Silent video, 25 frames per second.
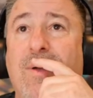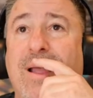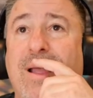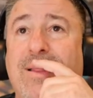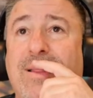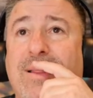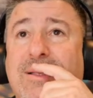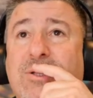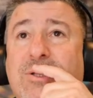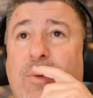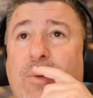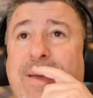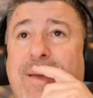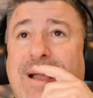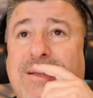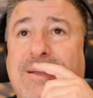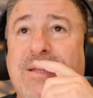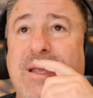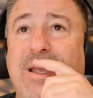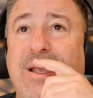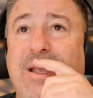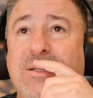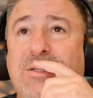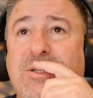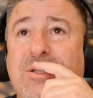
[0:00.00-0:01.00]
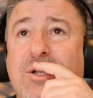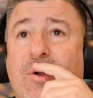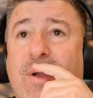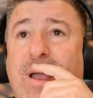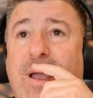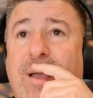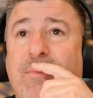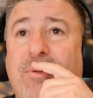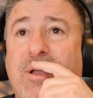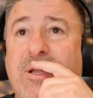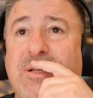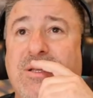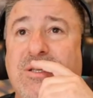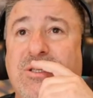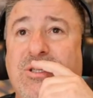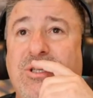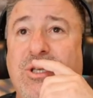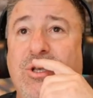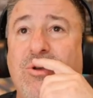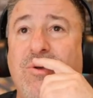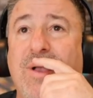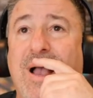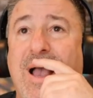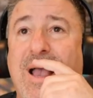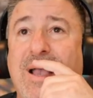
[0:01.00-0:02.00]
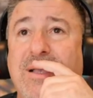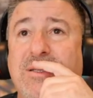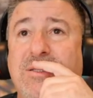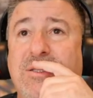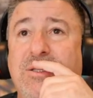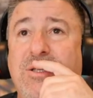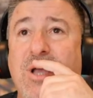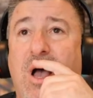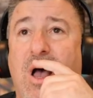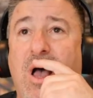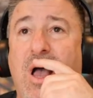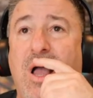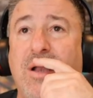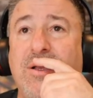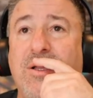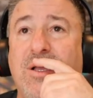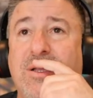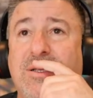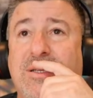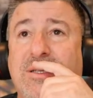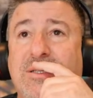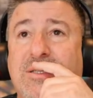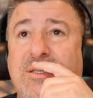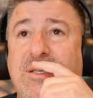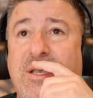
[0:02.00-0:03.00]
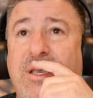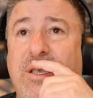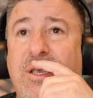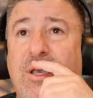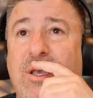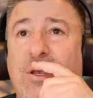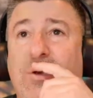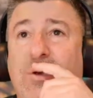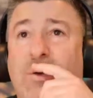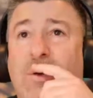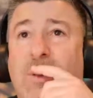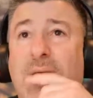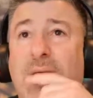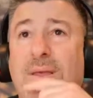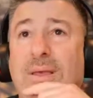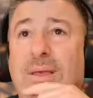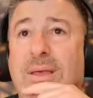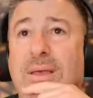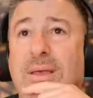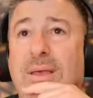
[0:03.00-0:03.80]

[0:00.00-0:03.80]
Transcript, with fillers: All right, let's go back to Instagram. Good to see you guys. Dawn, good to see you.